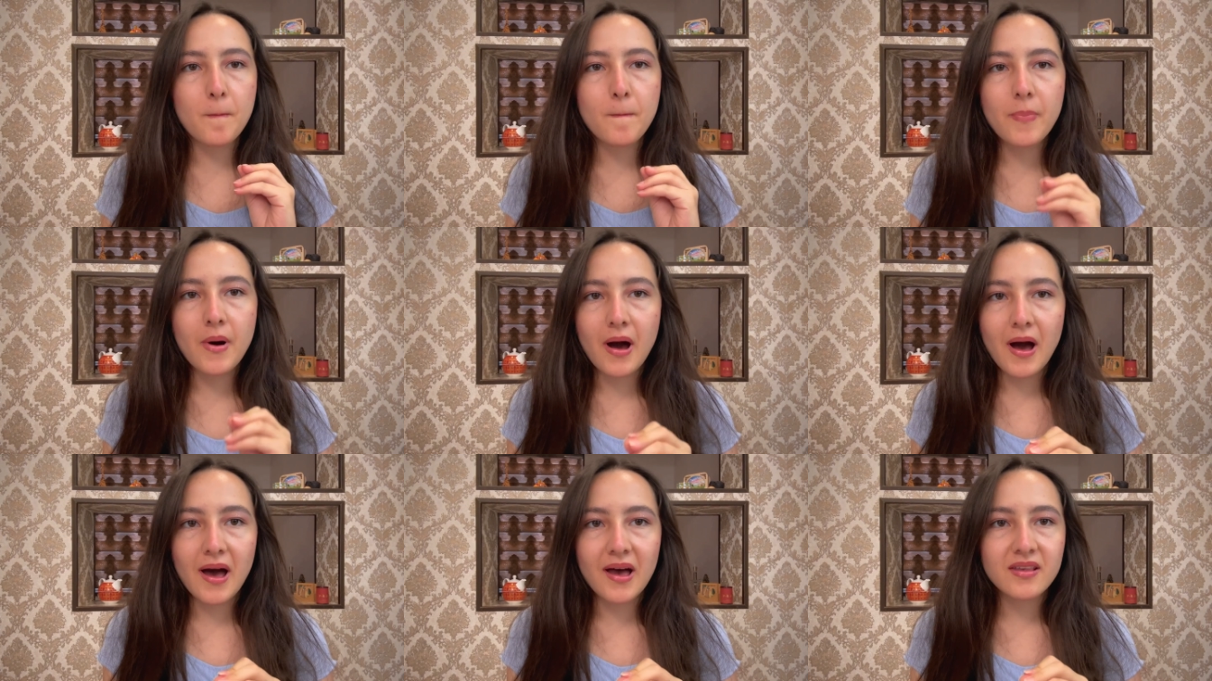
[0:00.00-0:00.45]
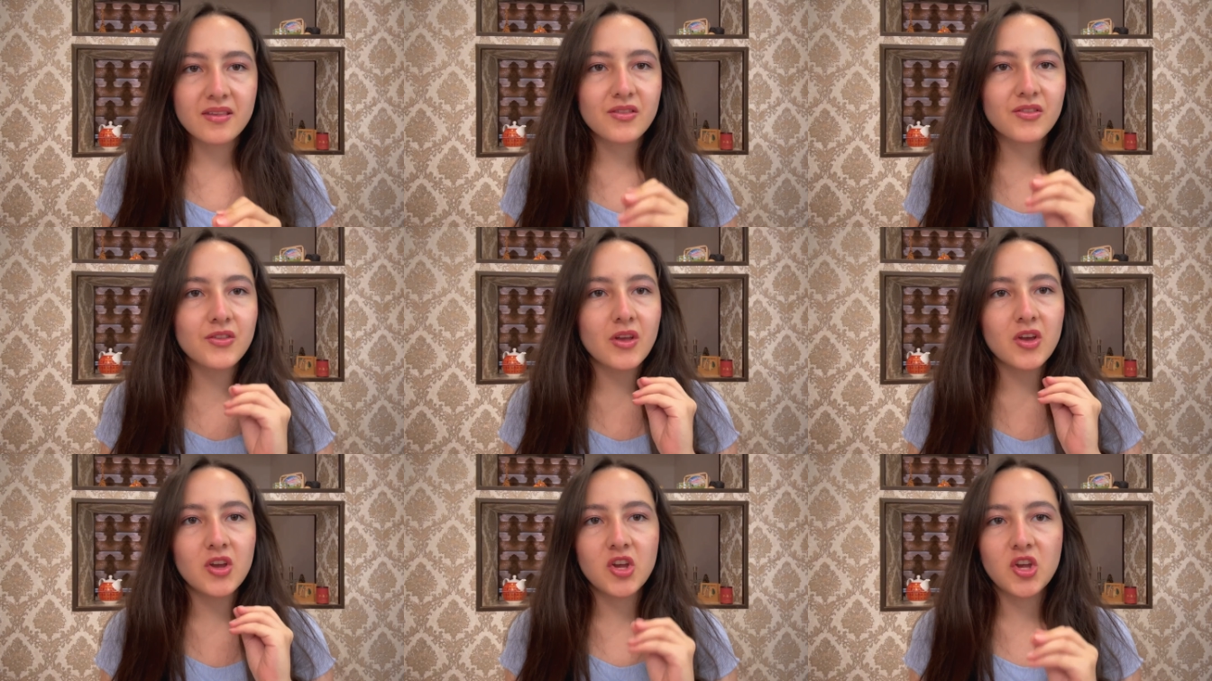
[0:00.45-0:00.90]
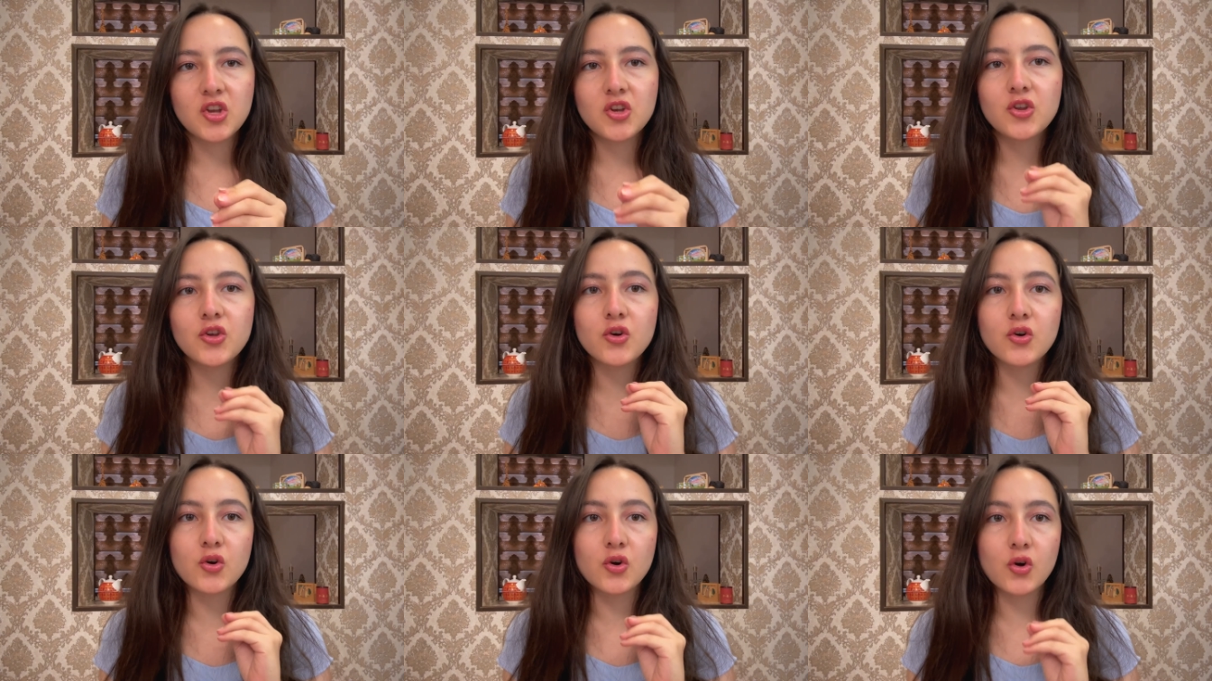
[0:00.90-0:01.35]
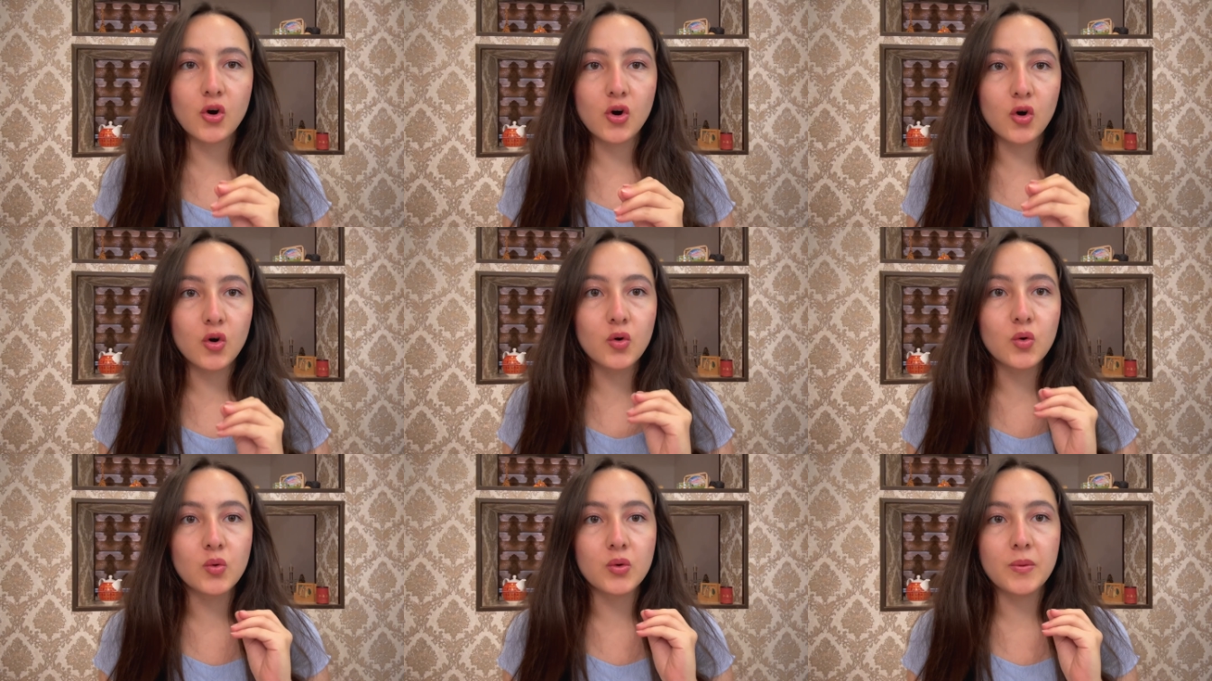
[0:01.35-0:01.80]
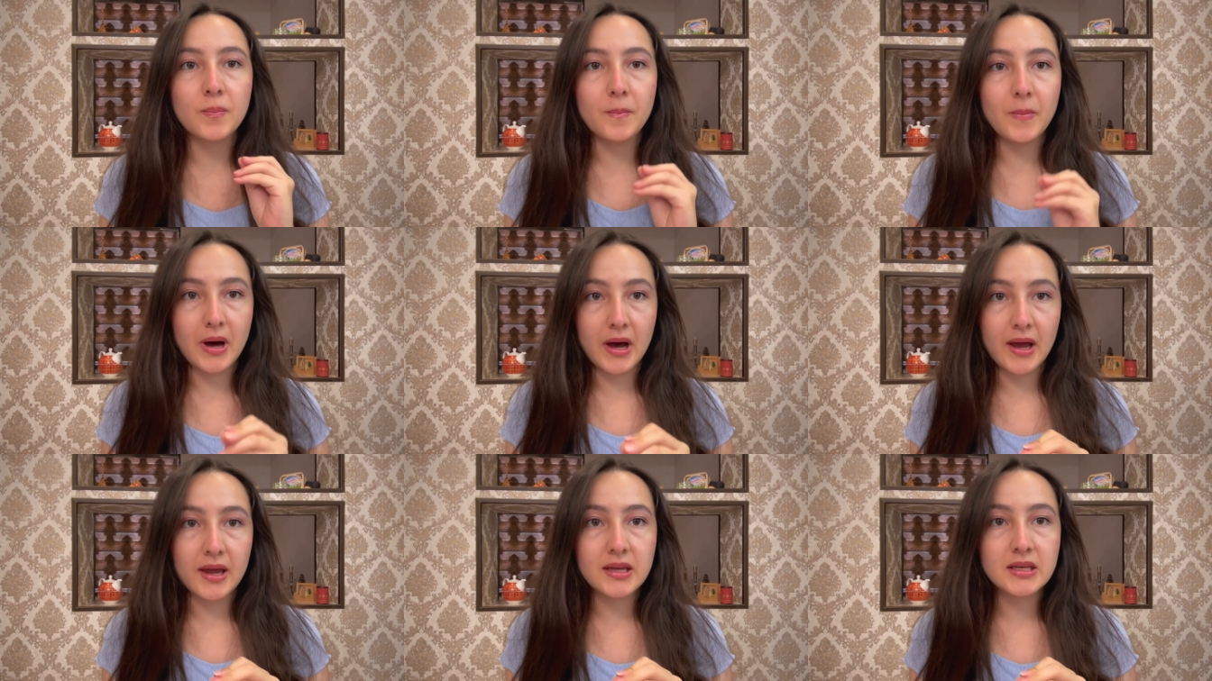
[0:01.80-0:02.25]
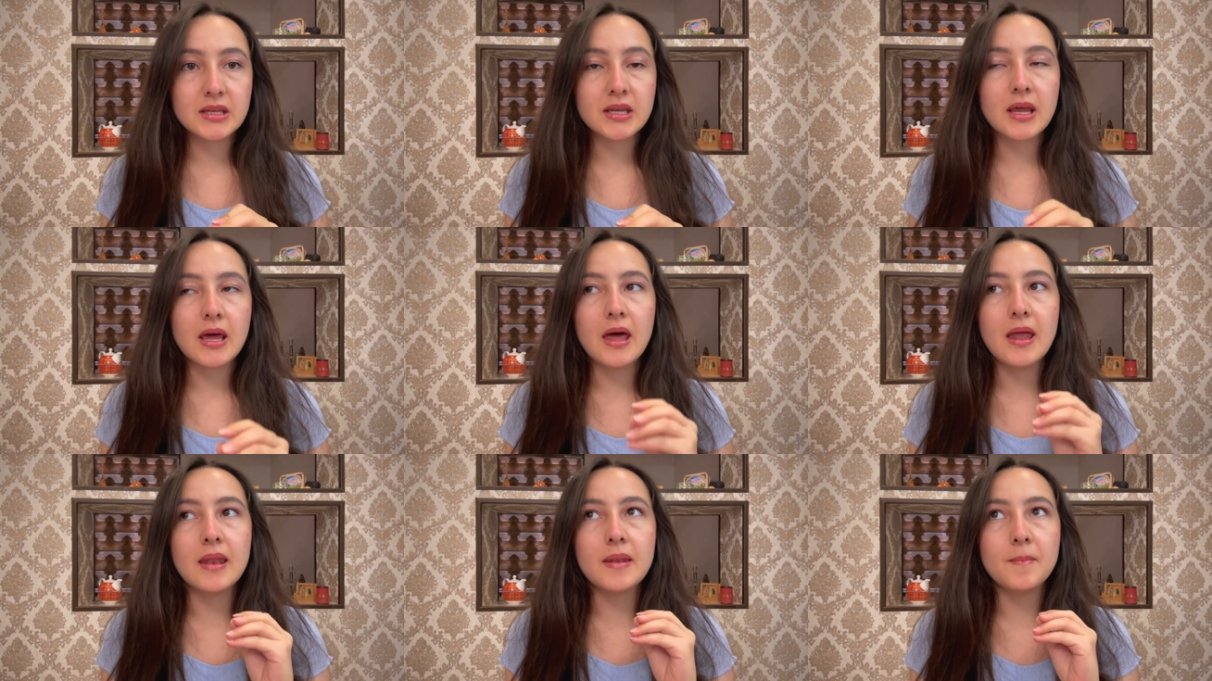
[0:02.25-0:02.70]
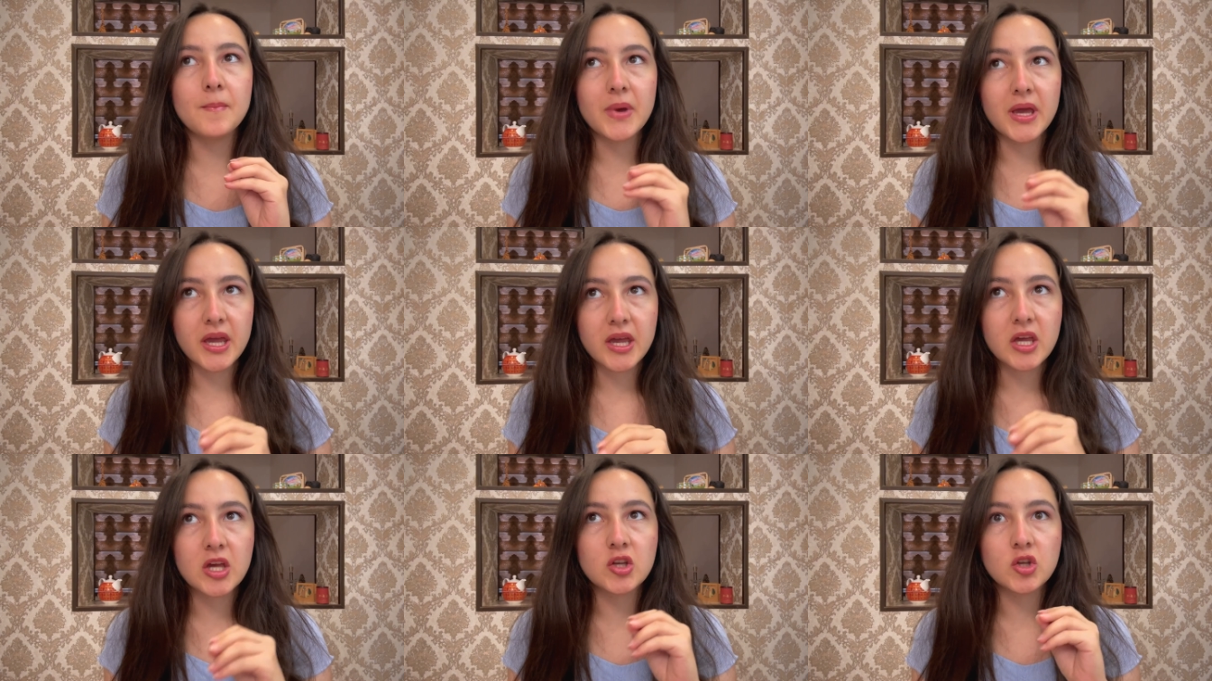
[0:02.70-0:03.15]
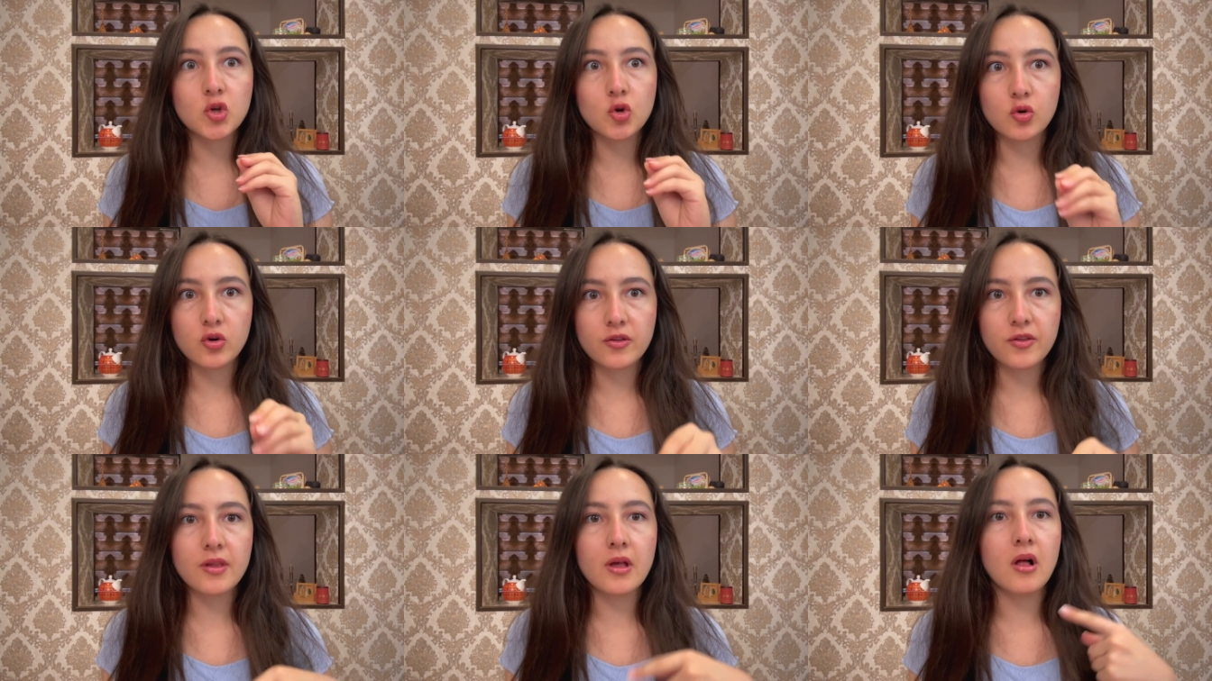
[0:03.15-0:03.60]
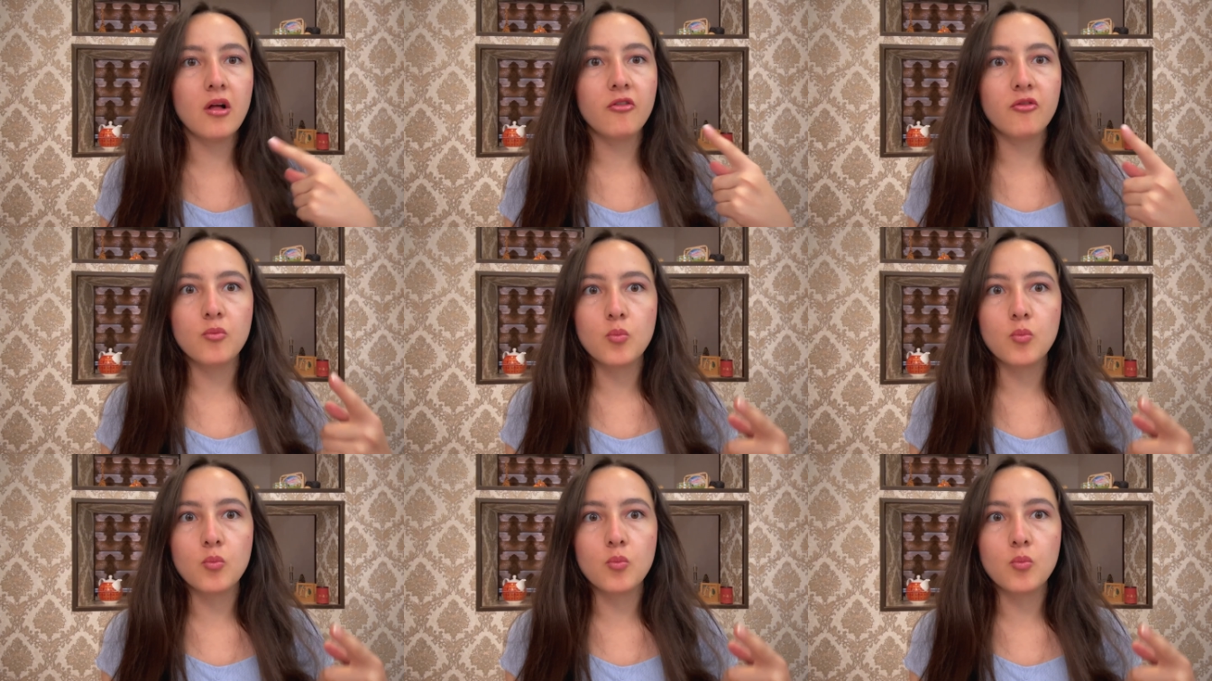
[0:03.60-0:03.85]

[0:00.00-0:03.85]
past in your own mind and making yourself